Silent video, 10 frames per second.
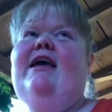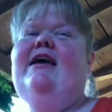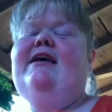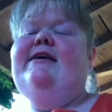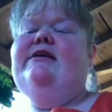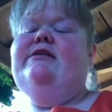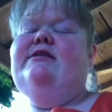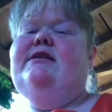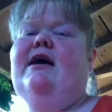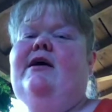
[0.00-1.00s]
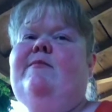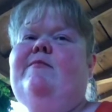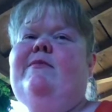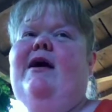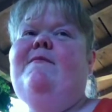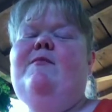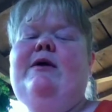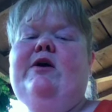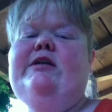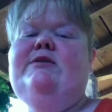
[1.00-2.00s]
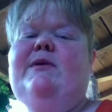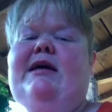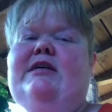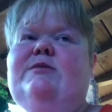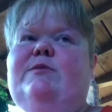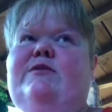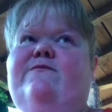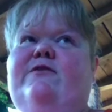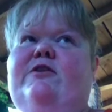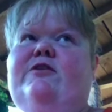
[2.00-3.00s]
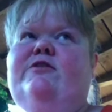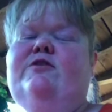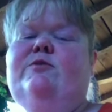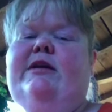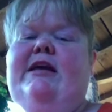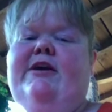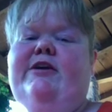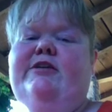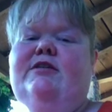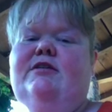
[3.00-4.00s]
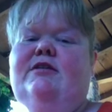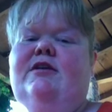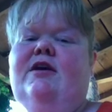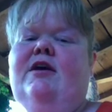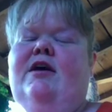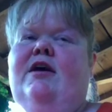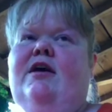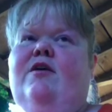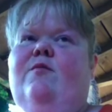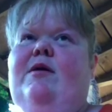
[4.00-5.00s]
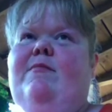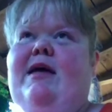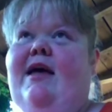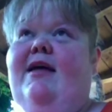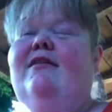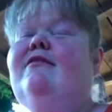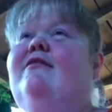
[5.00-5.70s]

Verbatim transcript: is um, I've been married to my husband for 20 years. We met,